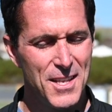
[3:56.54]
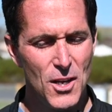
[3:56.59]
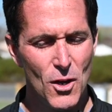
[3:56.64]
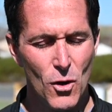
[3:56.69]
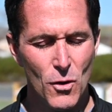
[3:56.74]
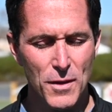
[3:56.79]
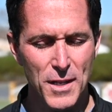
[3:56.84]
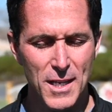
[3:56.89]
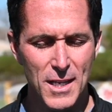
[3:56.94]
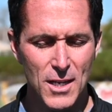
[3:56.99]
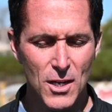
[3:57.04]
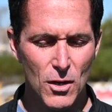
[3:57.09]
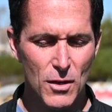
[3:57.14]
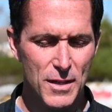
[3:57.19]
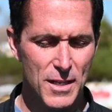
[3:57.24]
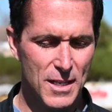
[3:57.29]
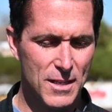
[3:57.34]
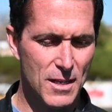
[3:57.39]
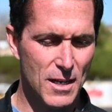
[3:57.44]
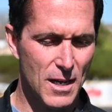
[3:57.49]
The only, you know,
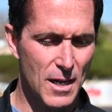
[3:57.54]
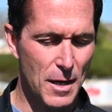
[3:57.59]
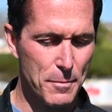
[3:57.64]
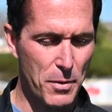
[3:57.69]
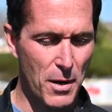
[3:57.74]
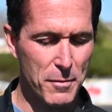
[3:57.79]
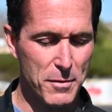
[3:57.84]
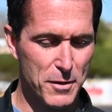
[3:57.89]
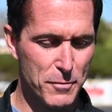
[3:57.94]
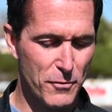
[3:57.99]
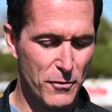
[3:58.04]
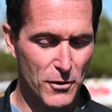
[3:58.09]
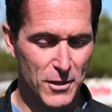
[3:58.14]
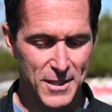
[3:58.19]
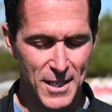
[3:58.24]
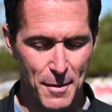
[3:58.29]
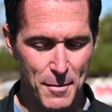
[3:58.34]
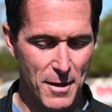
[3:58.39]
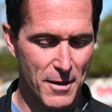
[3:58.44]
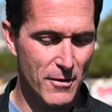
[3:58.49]
probably the
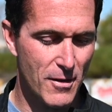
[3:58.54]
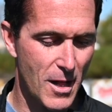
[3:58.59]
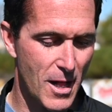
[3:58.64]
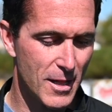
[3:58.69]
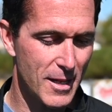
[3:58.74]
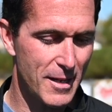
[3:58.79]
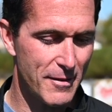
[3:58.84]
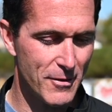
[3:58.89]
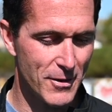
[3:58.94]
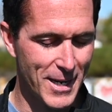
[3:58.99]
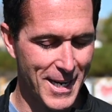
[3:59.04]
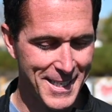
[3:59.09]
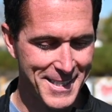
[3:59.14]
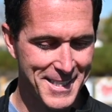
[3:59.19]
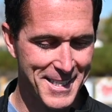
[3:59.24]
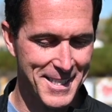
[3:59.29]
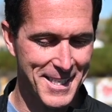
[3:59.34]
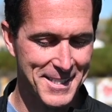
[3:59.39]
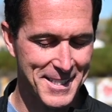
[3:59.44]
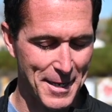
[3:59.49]
first time I'll ever
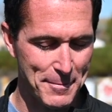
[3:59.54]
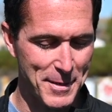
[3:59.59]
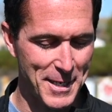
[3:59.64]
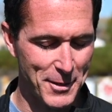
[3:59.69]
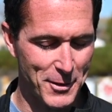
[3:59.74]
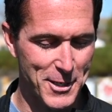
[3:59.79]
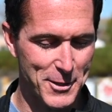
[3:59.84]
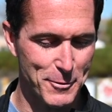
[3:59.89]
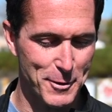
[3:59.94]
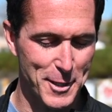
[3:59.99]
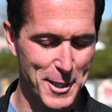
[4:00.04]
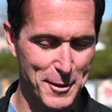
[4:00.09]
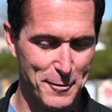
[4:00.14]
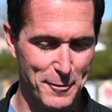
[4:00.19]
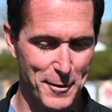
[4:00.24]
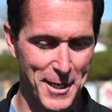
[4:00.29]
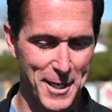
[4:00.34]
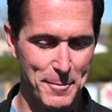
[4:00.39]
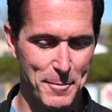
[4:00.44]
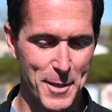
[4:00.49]
answer this, I mean, because it's
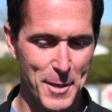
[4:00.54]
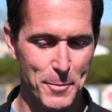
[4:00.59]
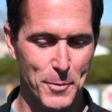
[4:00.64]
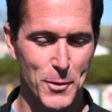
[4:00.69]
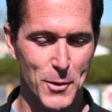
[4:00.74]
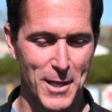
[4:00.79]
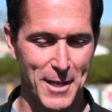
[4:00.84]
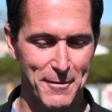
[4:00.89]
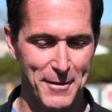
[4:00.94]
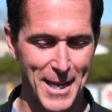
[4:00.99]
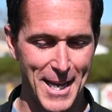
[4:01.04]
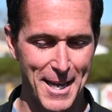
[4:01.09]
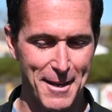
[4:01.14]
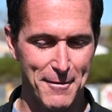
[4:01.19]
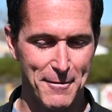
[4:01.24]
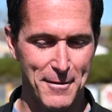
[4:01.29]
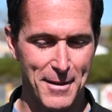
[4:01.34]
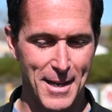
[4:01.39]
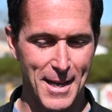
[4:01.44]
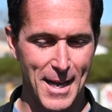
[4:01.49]
funny, people
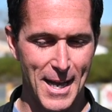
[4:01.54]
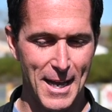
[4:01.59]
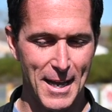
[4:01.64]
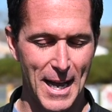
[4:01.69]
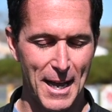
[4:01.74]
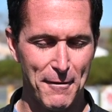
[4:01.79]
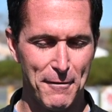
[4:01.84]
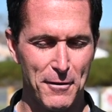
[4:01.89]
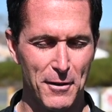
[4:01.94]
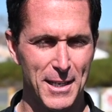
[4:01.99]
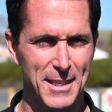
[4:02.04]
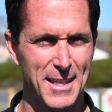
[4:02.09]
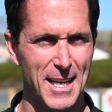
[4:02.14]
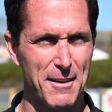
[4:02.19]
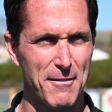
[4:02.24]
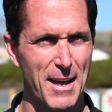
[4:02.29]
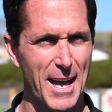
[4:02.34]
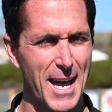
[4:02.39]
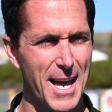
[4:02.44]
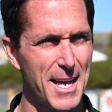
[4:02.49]
I feel like
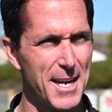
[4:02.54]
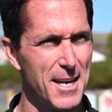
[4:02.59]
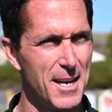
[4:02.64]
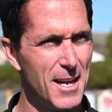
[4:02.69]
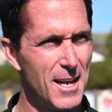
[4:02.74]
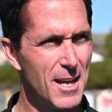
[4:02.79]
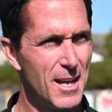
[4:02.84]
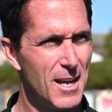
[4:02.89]
they've had